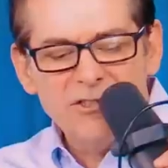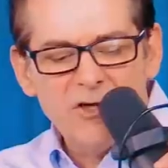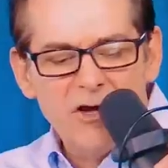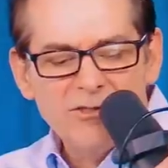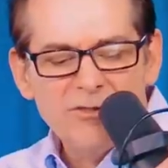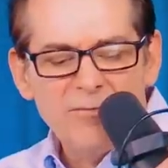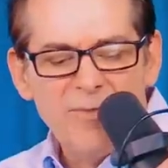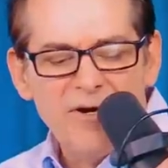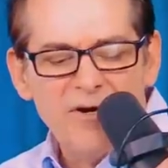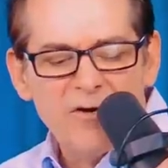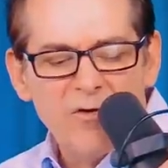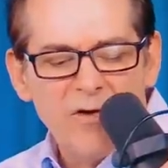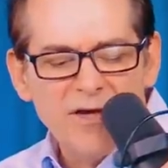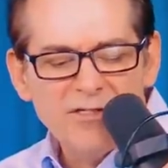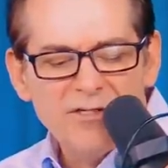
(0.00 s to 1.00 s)
has also been
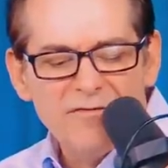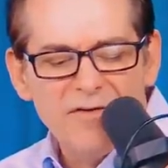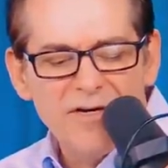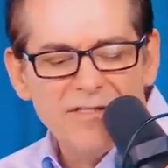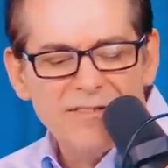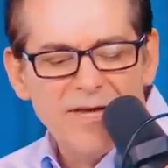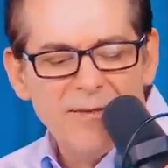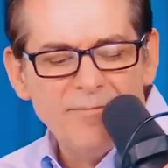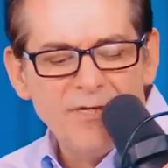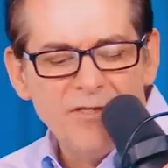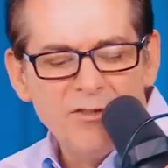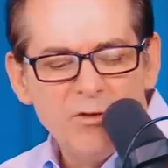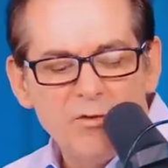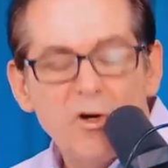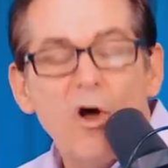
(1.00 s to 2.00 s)
aggressive in
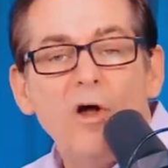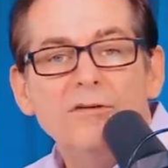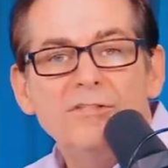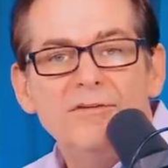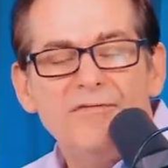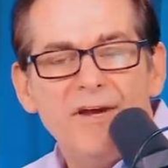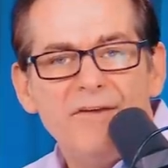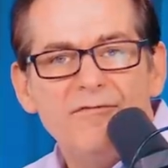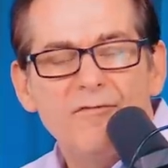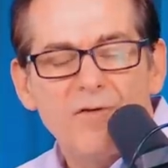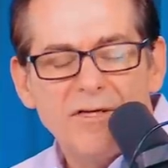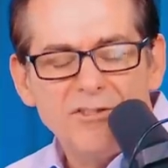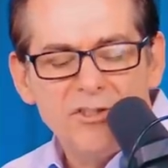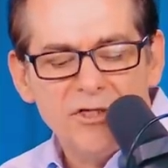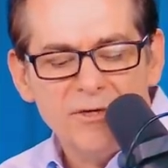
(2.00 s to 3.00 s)
attempting to cultivate
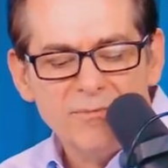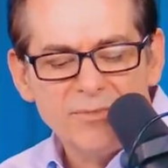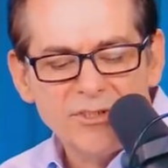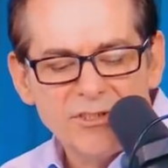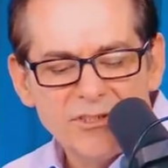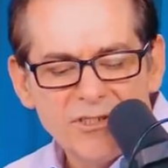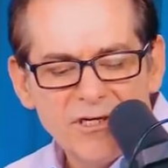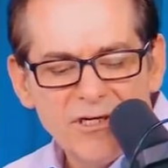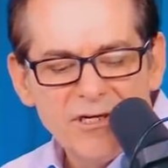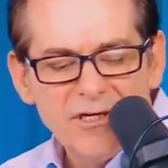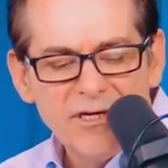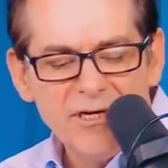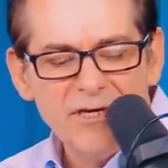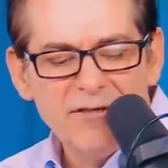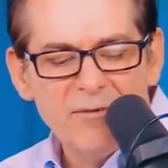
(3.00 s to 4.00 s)
friendships
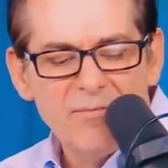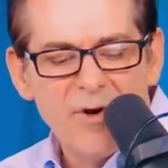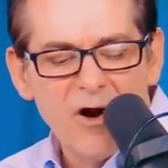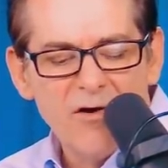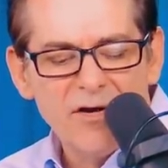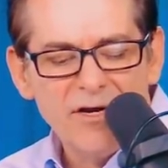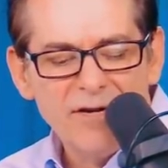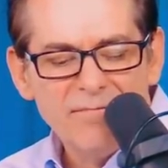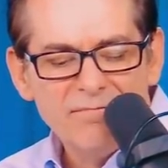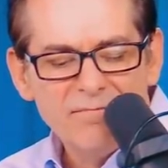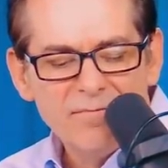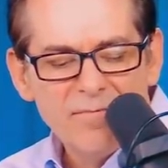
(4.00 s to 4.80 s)
in the party.